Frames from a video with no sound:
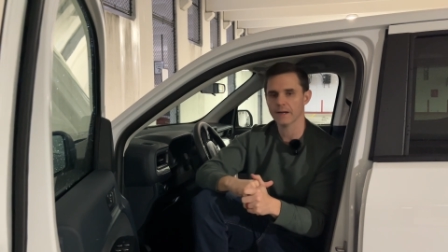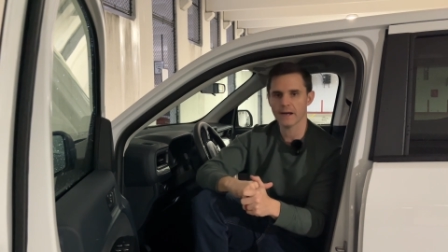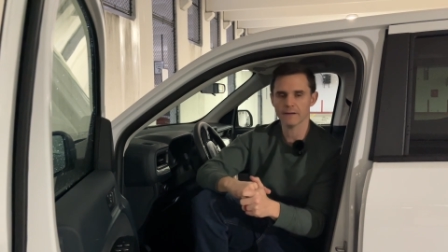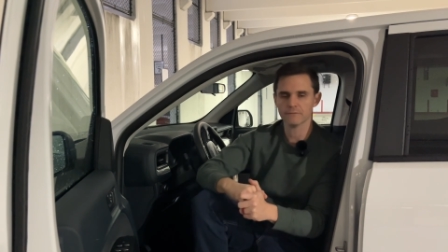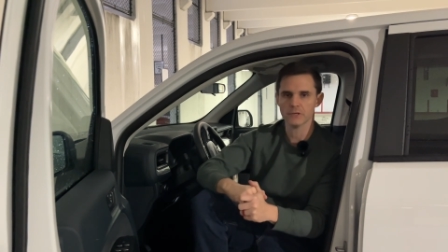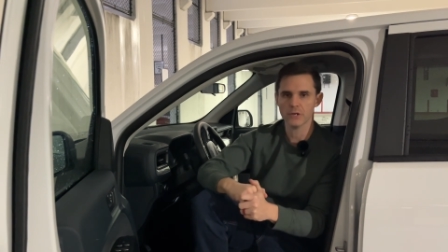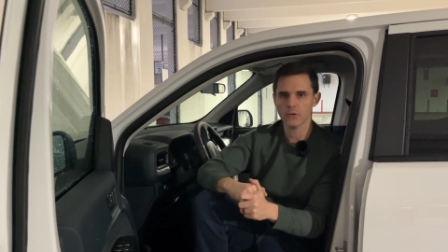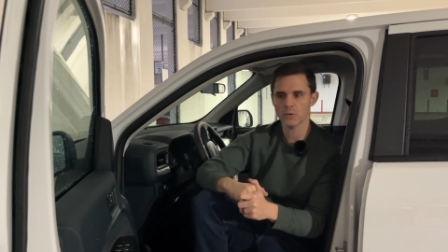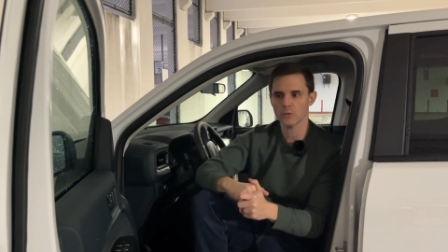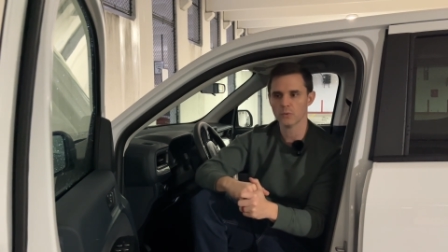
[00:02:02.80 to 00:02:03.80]
have
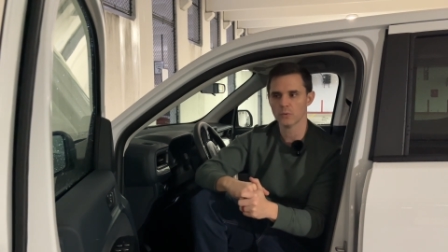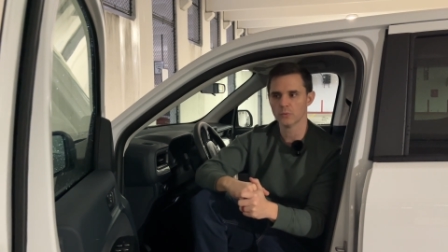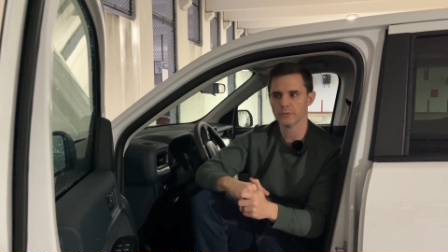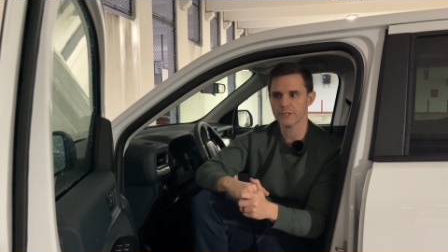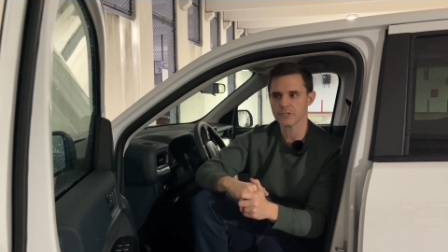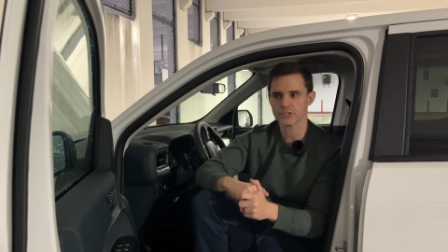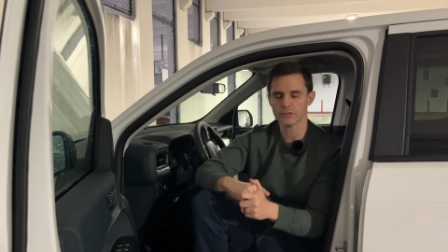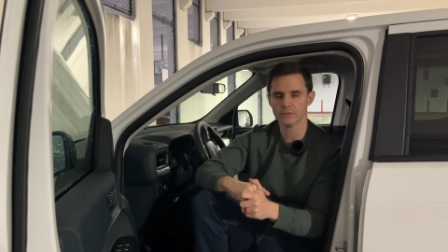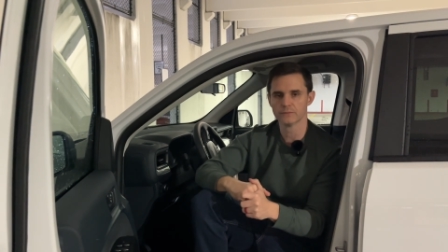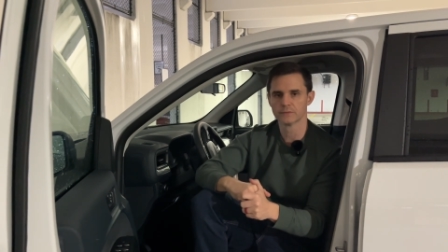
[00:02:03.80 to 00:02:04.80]
no
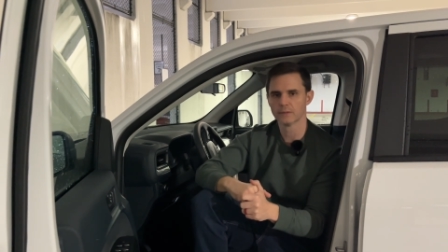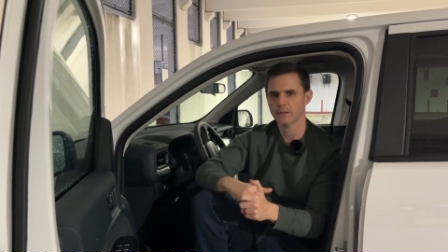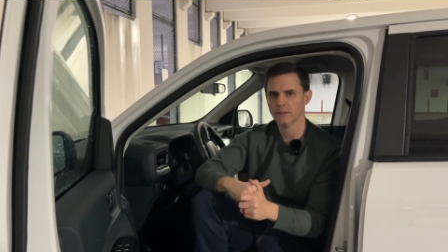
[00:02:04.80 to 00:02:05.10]
issues.